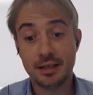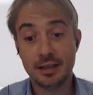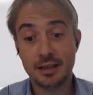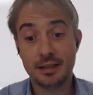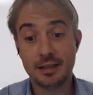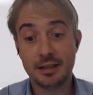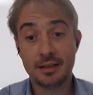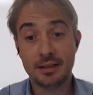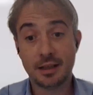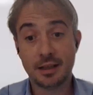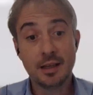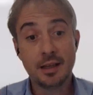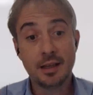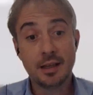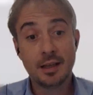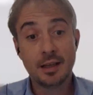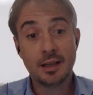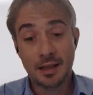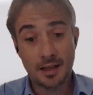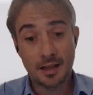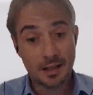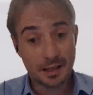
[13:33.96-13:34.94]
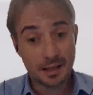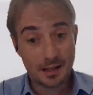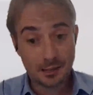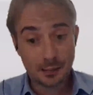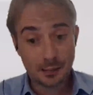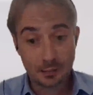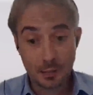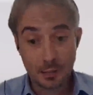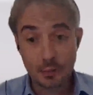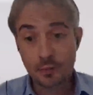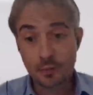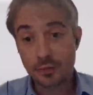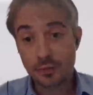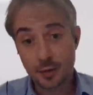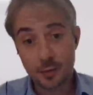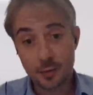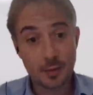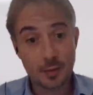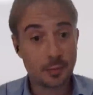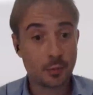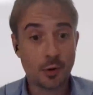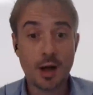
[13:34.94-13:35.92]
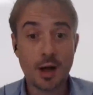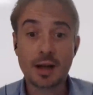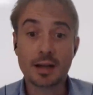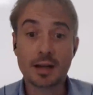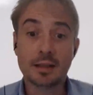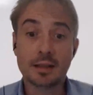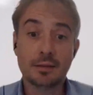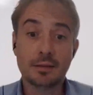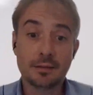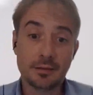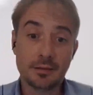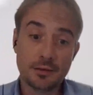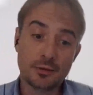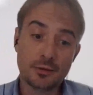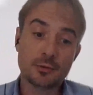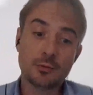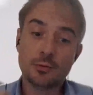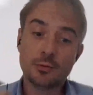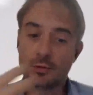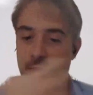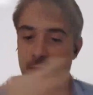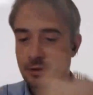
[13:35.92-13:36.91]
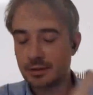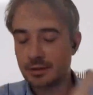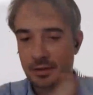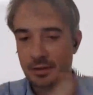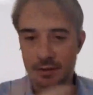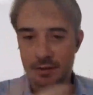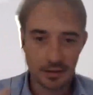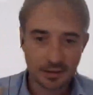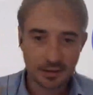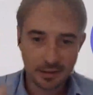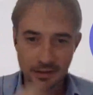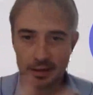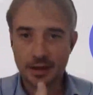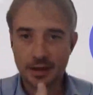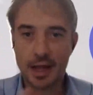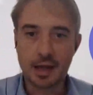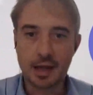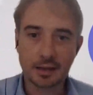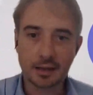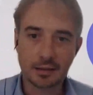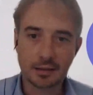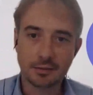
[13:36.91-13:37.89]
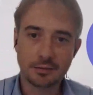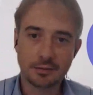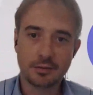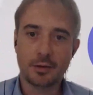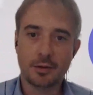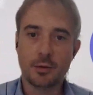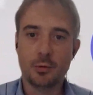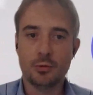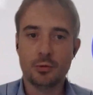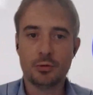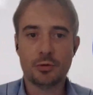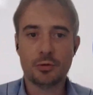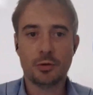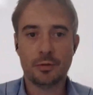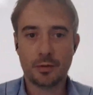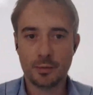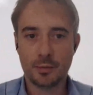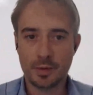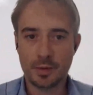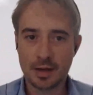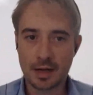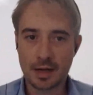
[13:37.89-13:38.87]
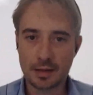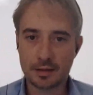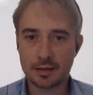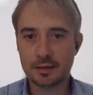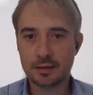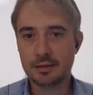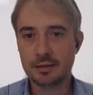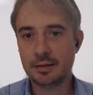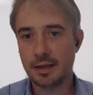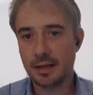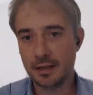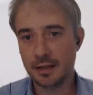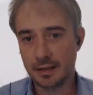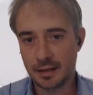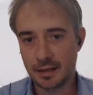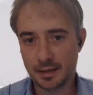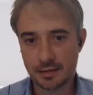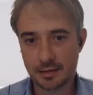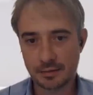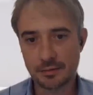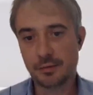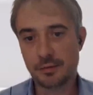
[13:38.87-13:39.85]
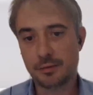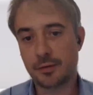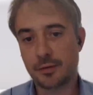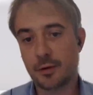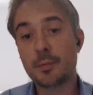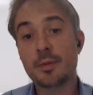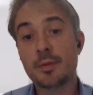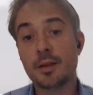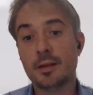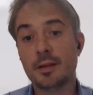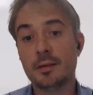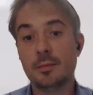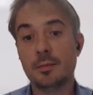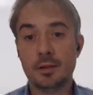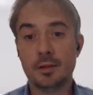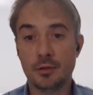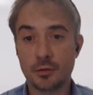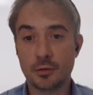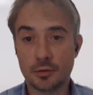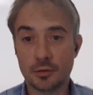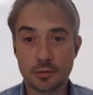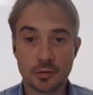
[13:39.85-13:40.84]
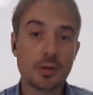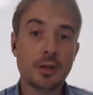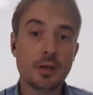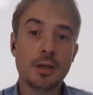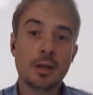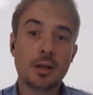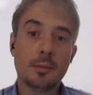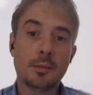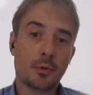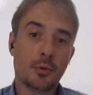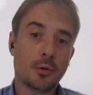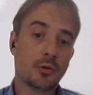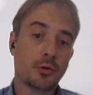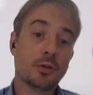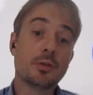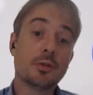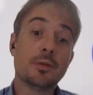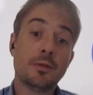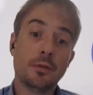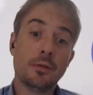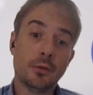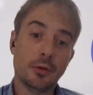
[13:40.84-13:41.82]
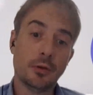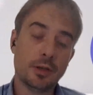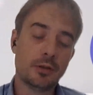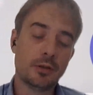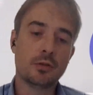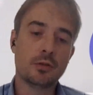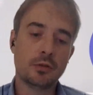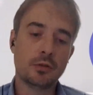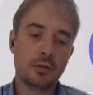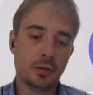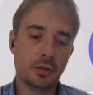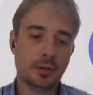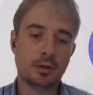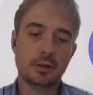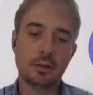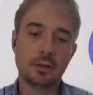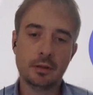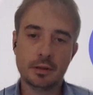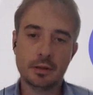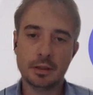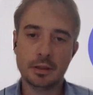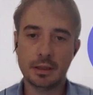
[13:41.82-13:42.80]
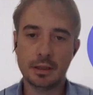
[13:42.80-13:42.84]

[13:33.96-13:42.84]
data both from a proactive to a reactive role. So from gathering data from the admission process for each student